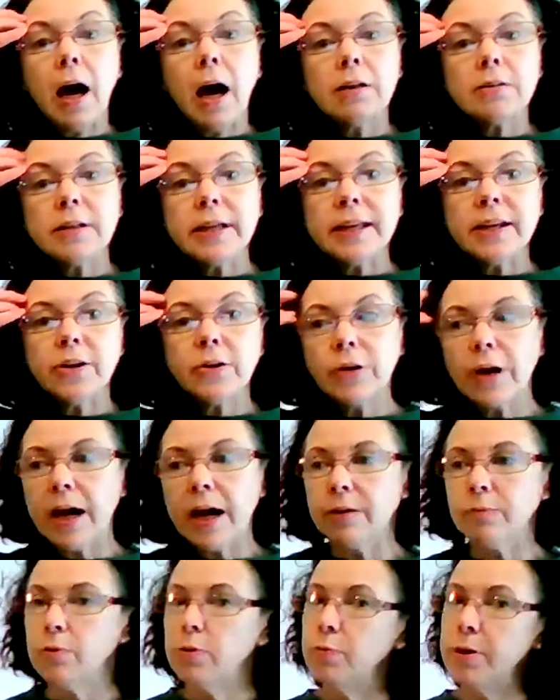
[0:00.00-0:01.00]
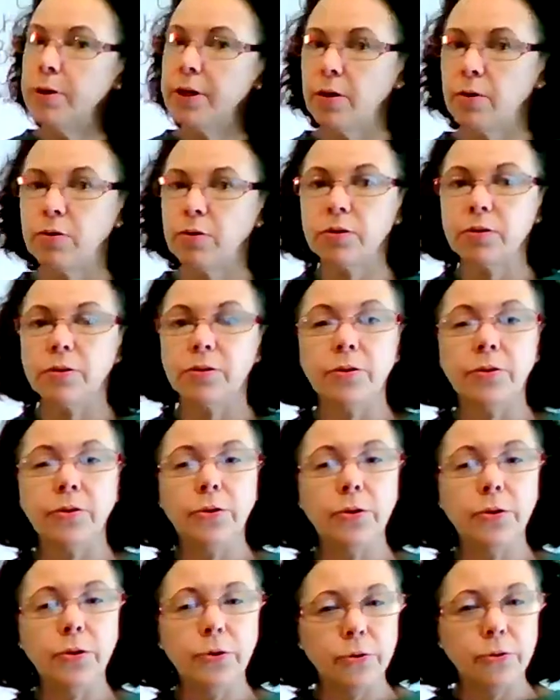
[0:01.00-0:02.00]
Later on, when we go to
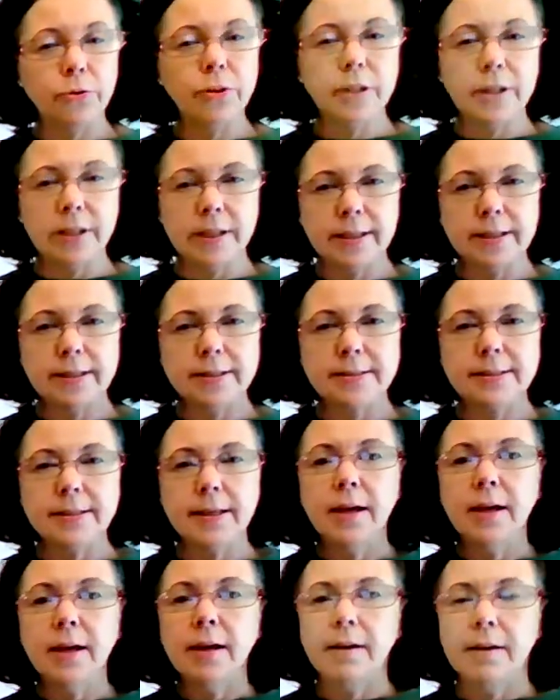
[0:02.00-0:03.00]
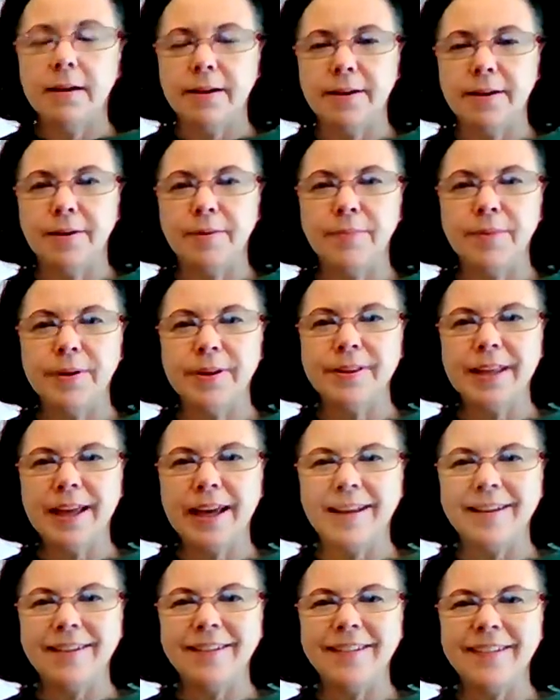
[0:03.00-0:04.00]
learn new things,
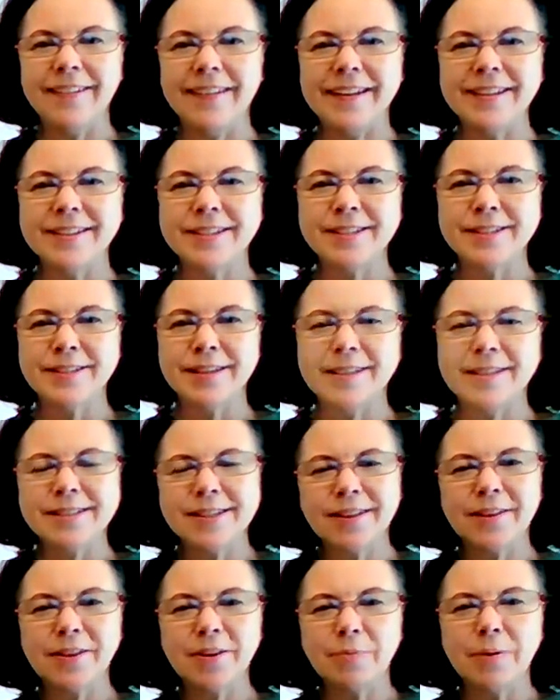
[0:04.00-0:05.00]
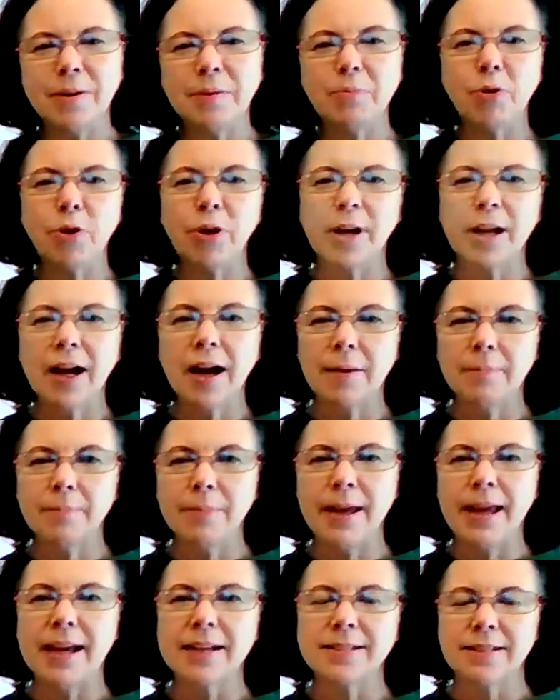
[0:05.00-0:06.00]
then it's a little bit more
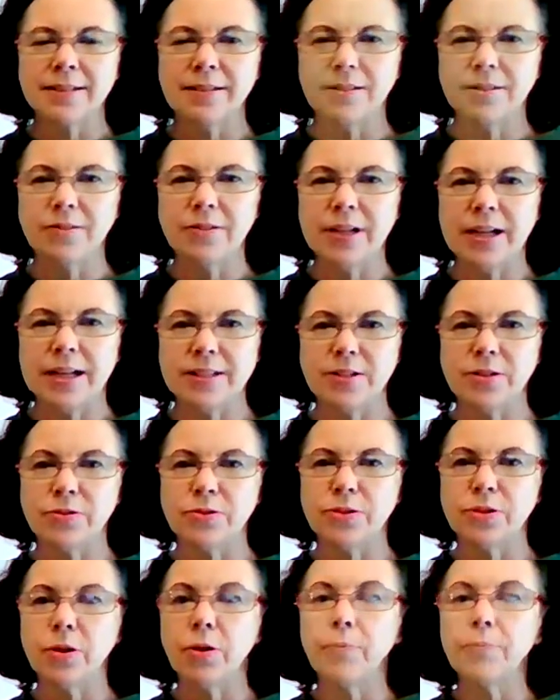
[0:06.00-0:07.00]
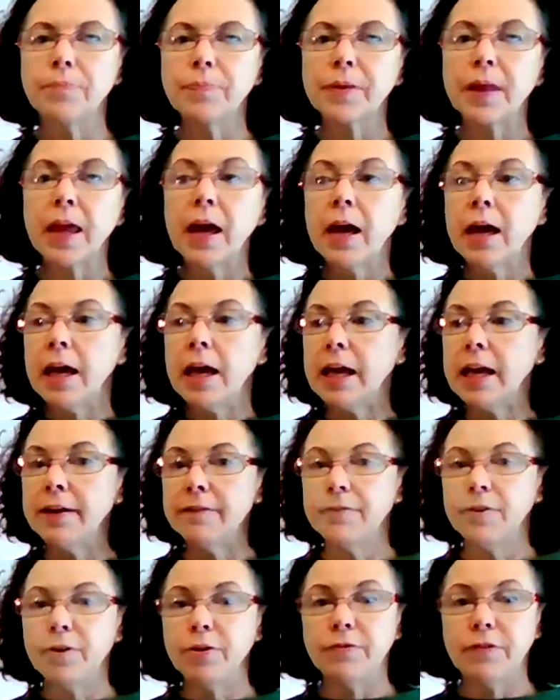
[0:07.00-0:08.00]
compact, a little nicer. So
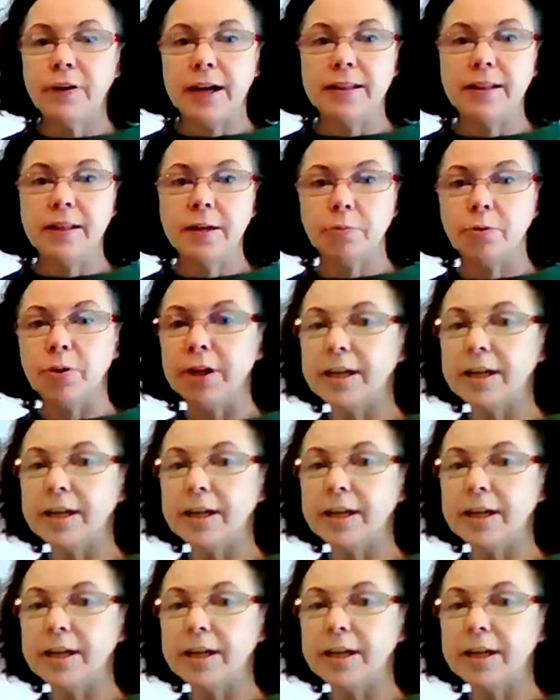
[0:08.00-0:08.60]
if you find that